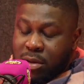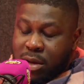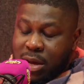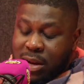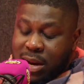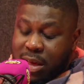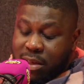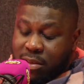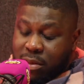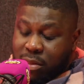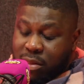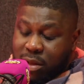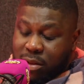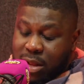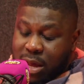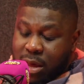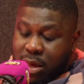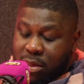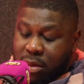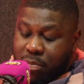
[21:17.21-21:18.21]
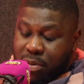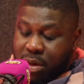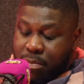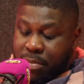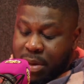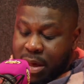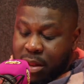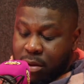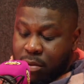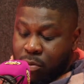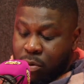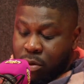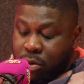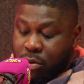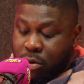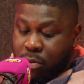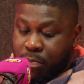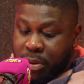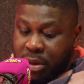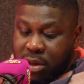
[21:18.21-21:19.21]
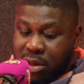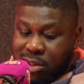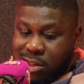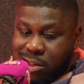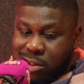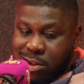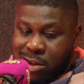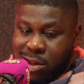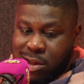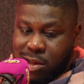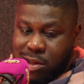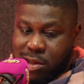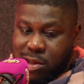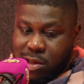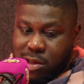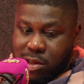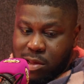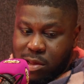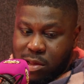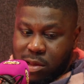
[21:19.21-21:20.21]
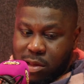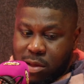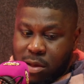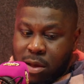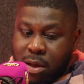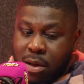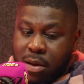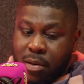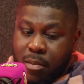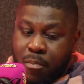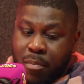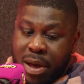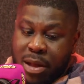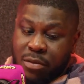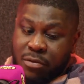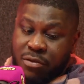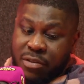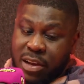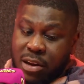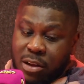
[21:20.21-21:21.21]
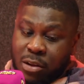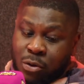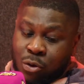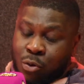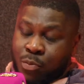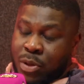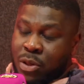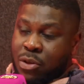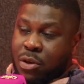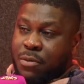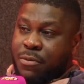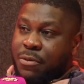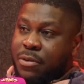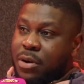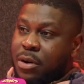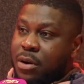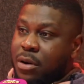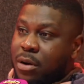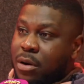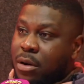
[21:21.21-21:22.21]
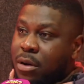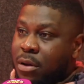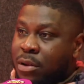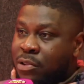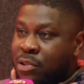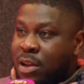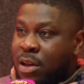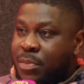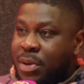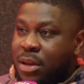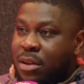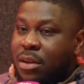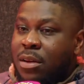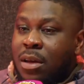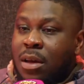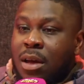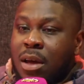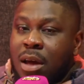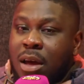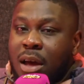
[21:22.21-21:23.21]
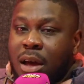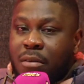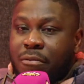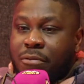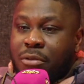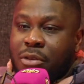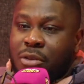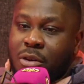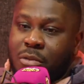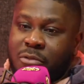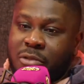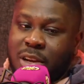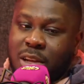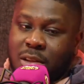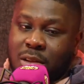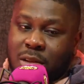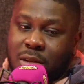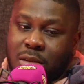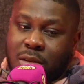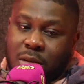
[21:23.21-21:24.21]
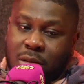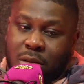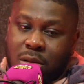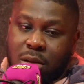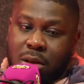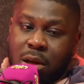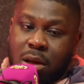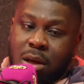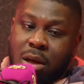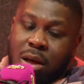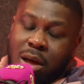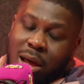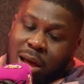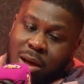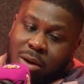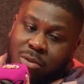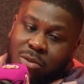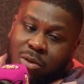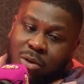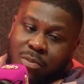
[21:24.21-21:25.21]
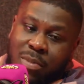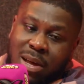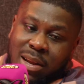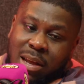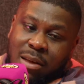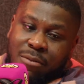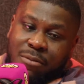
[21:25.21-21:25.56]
And that's the thing that is a bit mad, because it's like men really do be suffering. Do you know what I mean? And for some reason, I don't know, man.